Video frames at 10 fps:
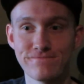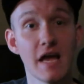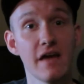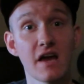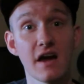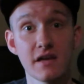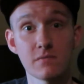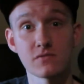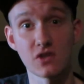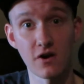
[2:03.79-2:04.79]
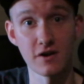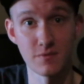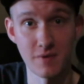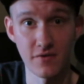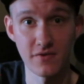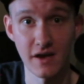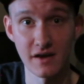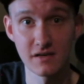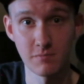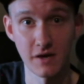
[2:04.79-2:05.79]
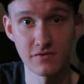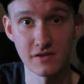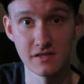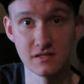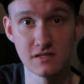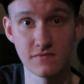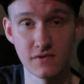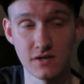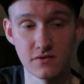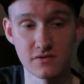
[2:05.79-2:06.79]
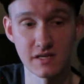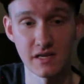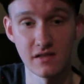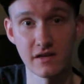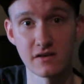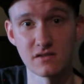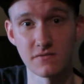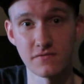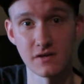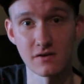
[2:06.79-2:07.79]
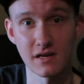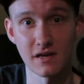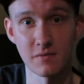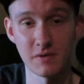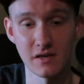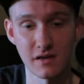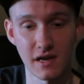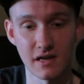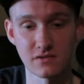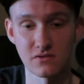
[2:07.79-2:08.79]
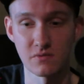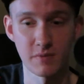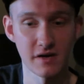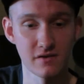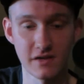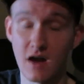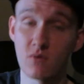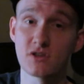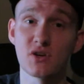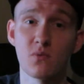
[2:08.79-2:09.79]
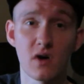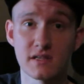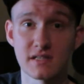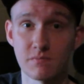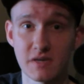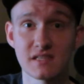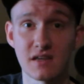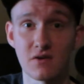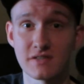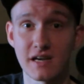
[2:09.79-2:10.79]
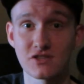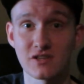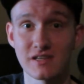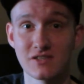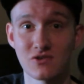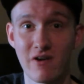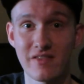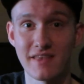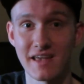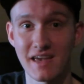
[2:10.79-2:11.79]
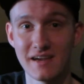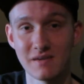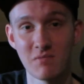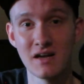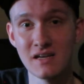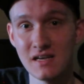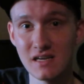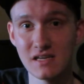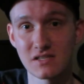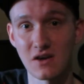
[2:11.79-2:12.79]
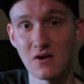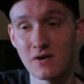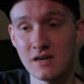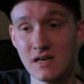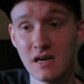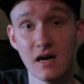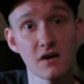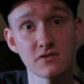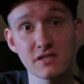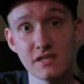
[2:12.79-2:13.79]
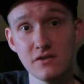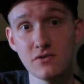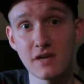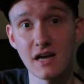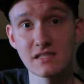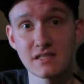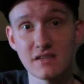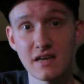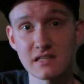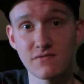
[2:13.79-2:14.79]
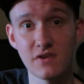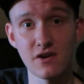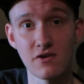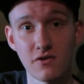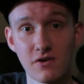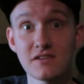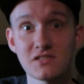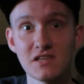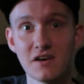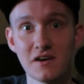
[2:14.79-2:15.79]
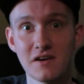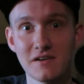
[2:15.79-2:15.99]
And I am sorry about that, about these videos and Layers of Fear kind of being canceled apparently. I wish it wasn't, because I was actually enjoying that game. So, I'll see you guys in the next video. See ya!